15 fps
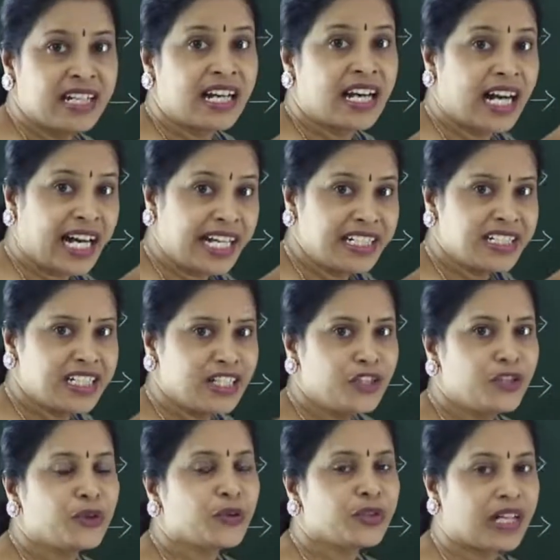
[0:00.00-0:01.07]
Chitin,
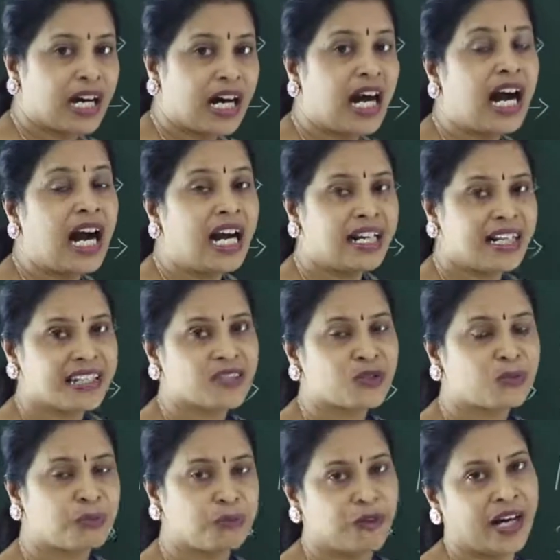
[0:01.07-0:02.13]
you know, the hardest
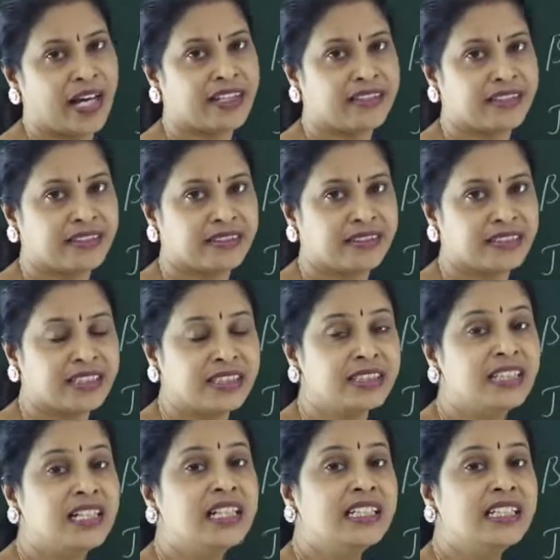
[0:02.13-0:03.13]
one, here it is.